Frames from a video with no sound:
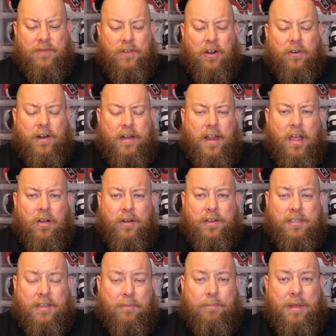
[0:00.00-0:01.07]
if you already know, because
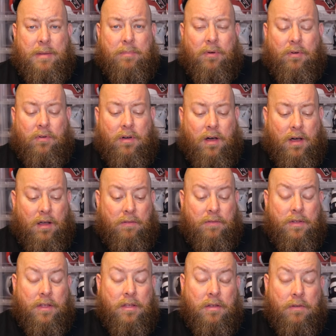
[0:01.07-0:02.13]
some people
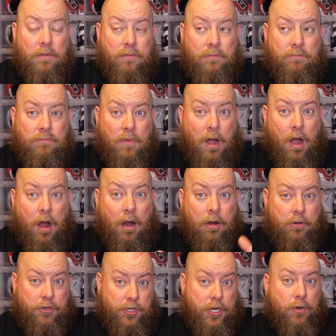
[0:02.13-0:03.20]

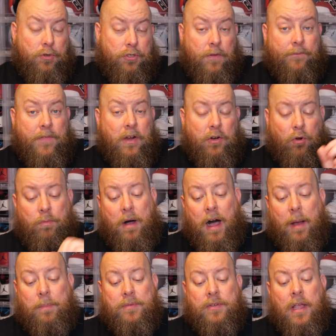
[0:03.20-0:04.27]
aren't used to Funko
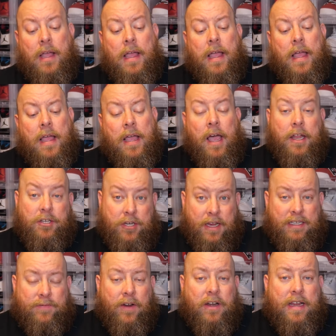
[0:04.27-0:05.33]
Pops, a
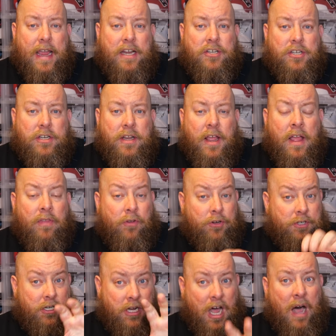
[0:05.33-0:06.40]
chase variation,
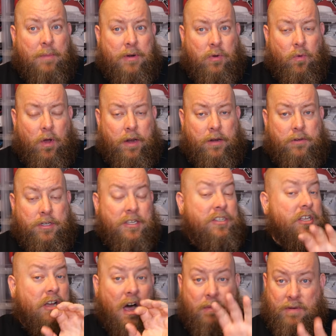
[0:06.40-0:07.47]
there's a common one, just
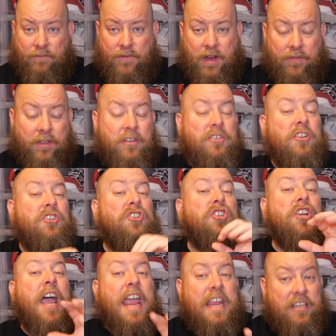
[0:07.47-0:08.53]
the common figure. Then there's a
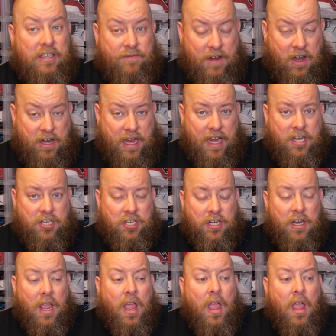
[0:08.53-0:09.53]
chase variation